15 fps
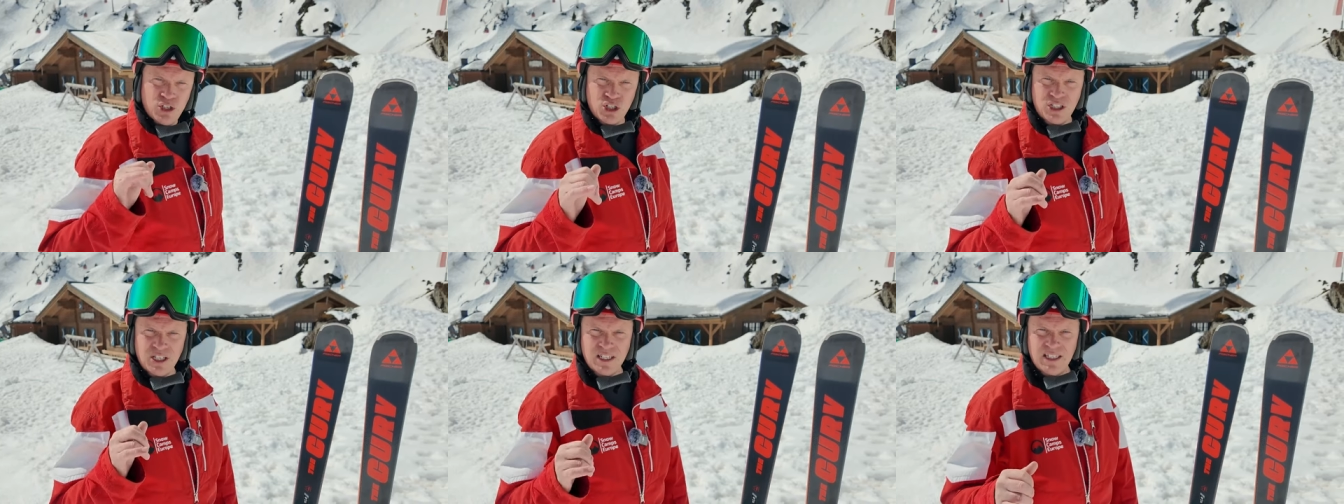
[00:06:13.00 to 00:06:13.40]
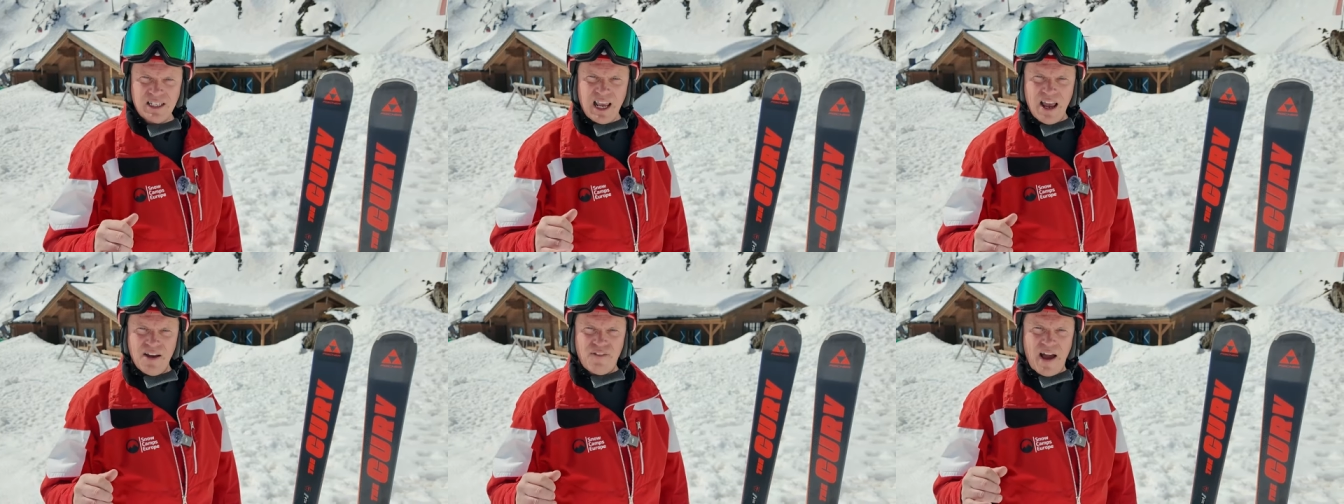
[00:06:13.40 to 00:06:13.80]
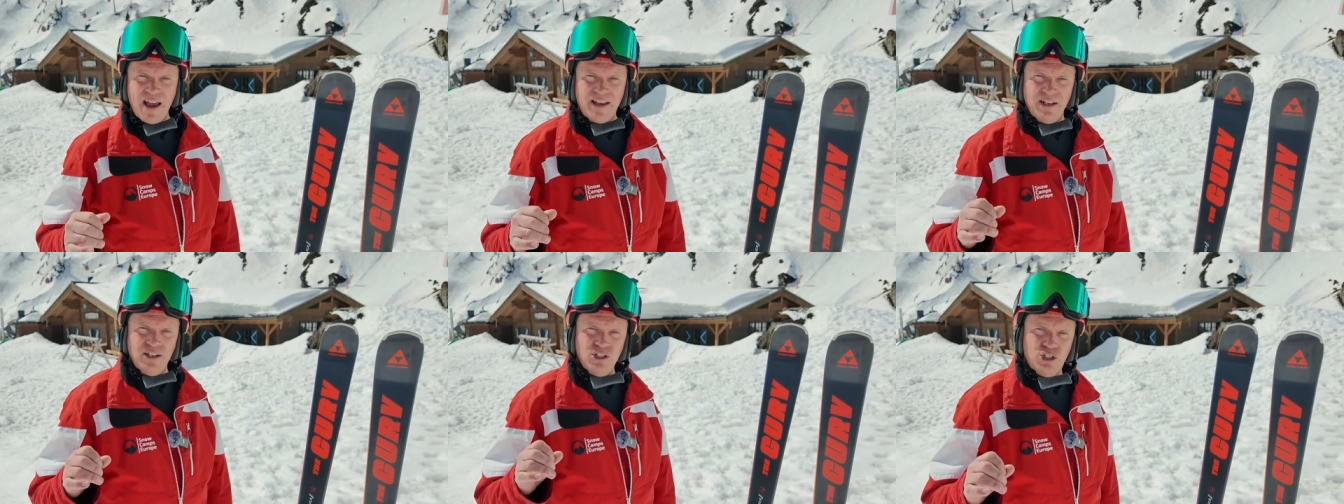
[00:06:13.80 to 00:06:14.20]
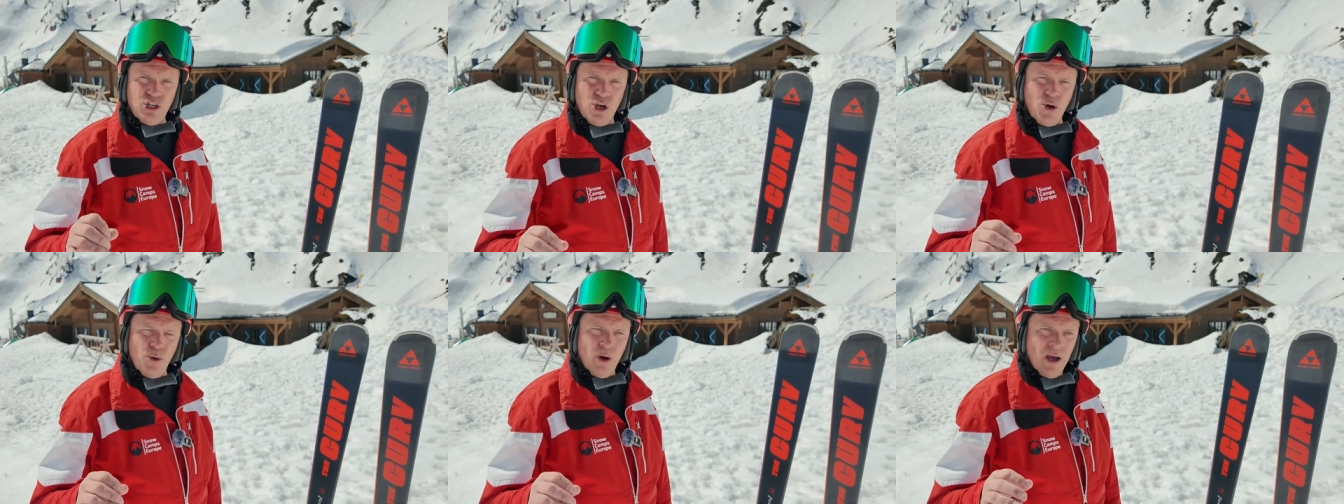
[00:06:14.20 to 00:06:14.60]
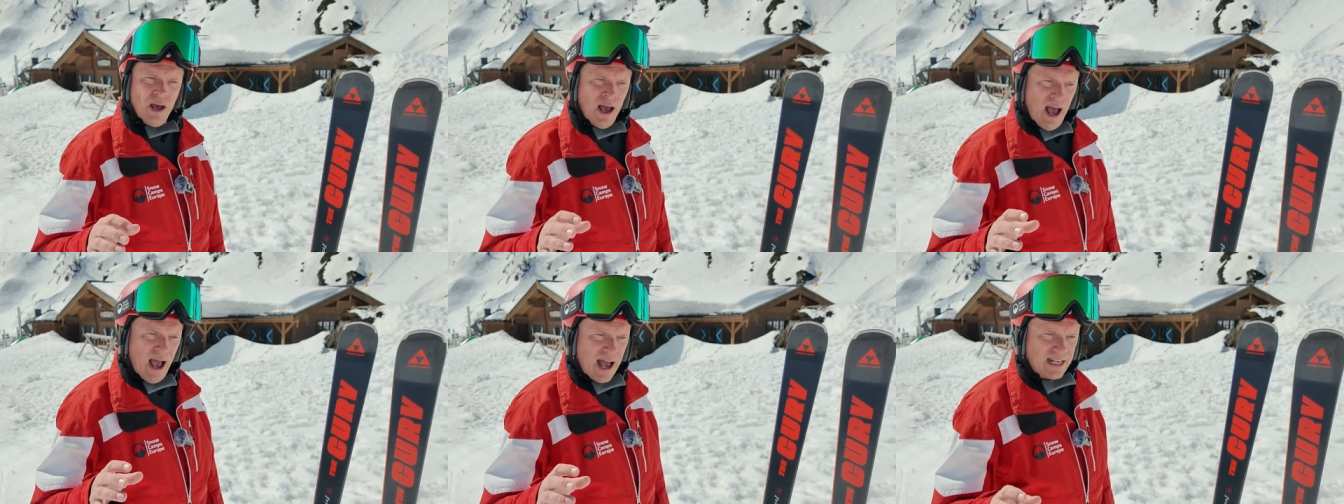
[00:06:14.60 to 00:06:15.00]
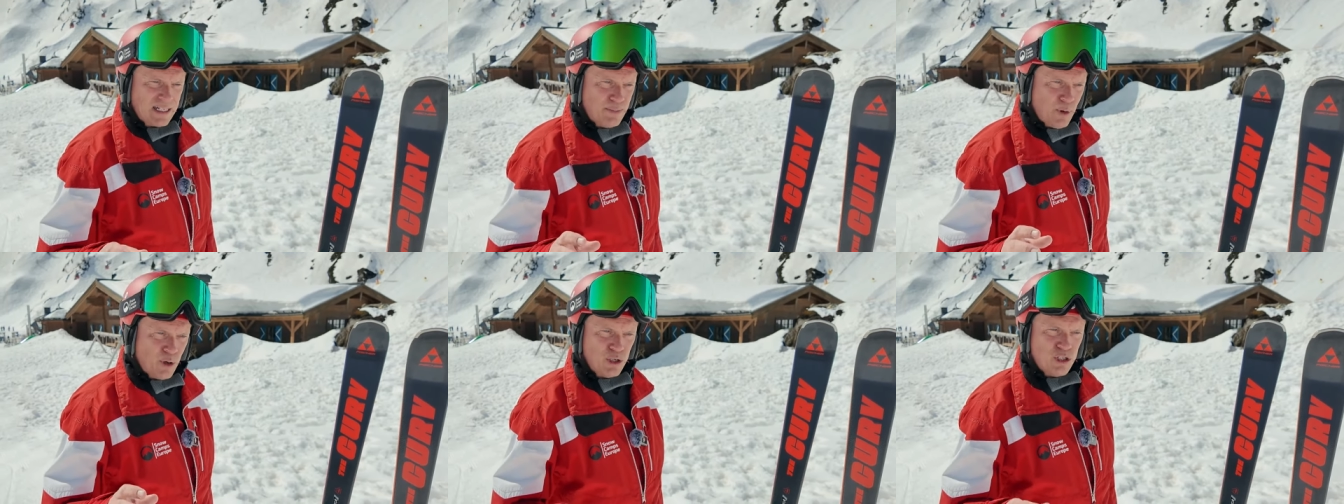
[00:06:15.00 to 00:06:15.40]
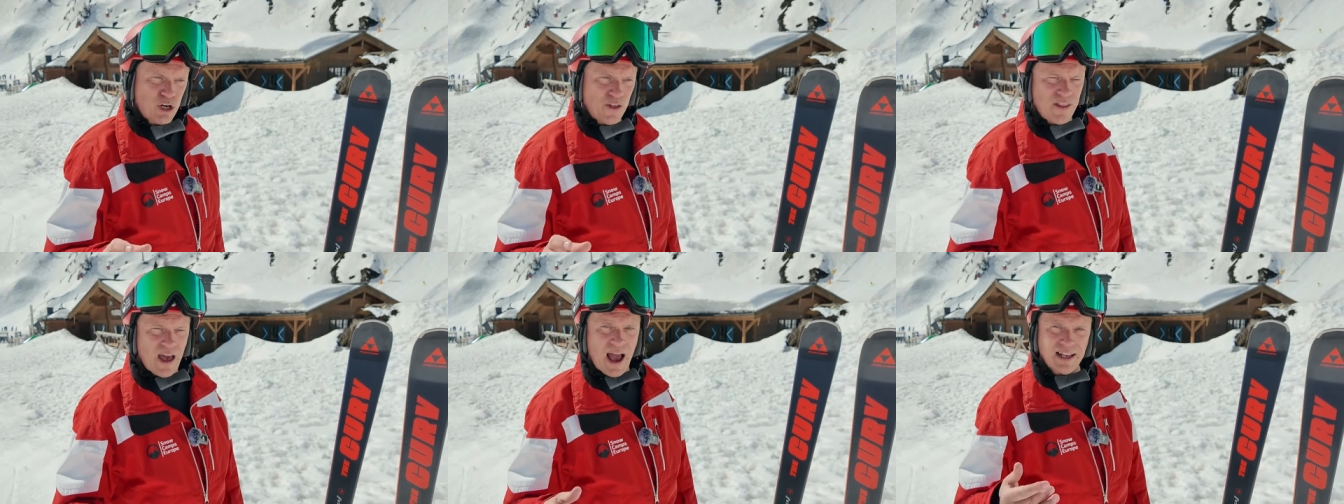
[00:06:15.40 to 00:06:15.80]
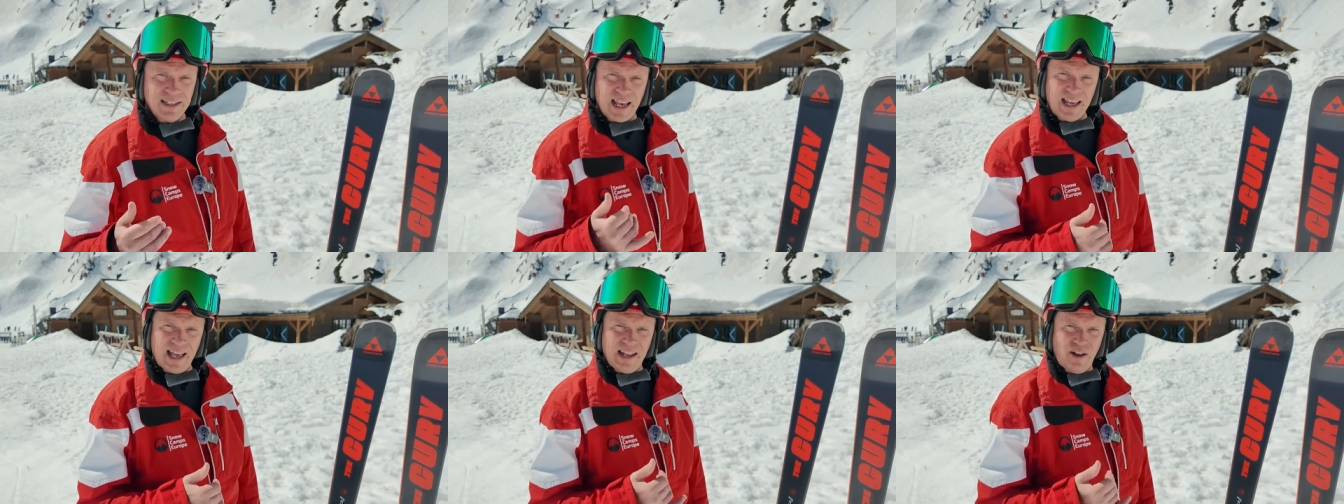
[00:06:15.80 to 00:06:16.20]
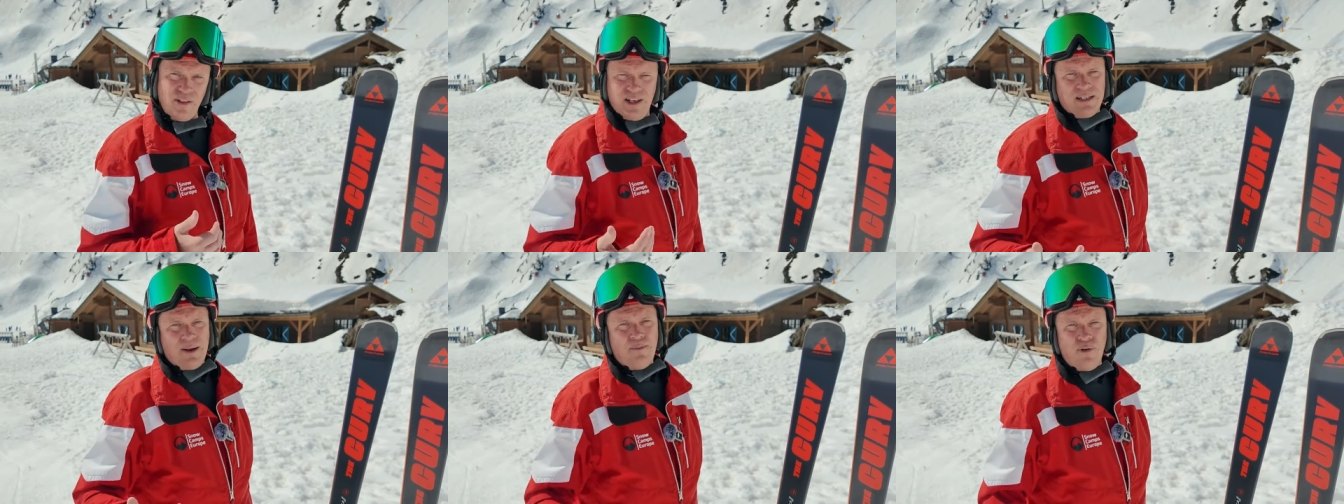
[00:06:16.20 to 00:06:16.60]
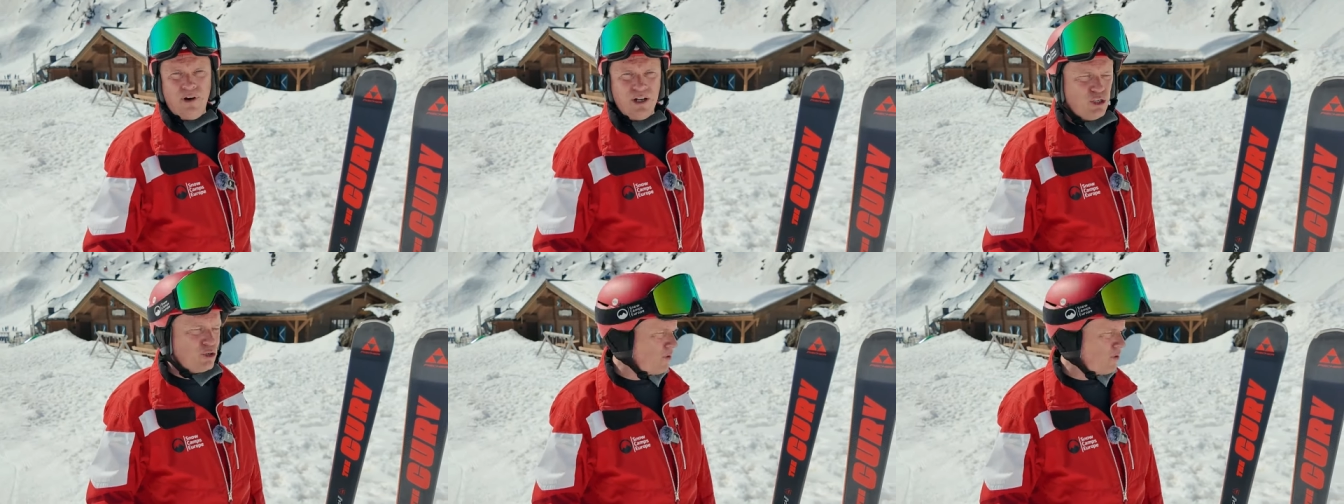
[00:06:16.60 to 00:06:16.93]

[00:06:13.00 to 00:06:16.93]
just to see if I can do as much on that as I can on this. I'm pretty